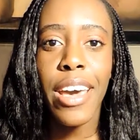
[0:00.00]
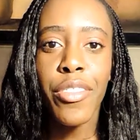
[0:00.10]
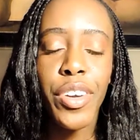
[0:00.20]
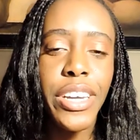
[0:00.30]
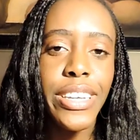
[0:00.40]

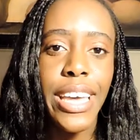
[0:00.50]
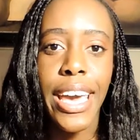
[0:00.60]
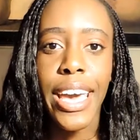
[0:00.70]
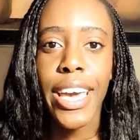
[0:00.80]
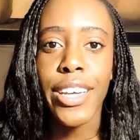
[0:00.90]

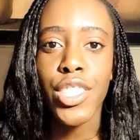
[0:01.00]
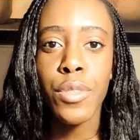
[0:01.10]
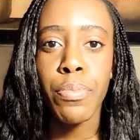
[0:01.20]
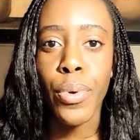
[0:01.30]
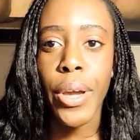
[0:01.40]
everyday
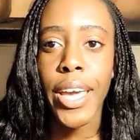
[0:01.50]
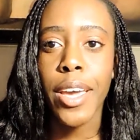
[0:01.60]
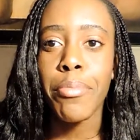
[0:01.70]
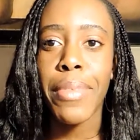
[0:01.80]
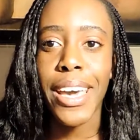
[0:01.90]

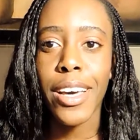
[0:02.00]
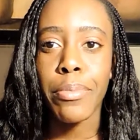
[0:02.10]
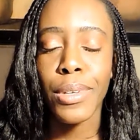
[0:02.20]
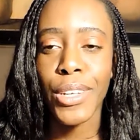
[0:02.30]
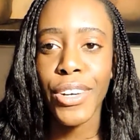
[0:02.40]
spring
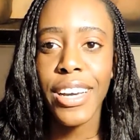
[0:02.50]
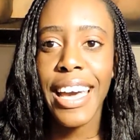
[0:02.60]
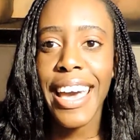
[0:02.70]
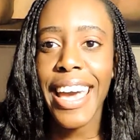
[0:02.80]
makeup look,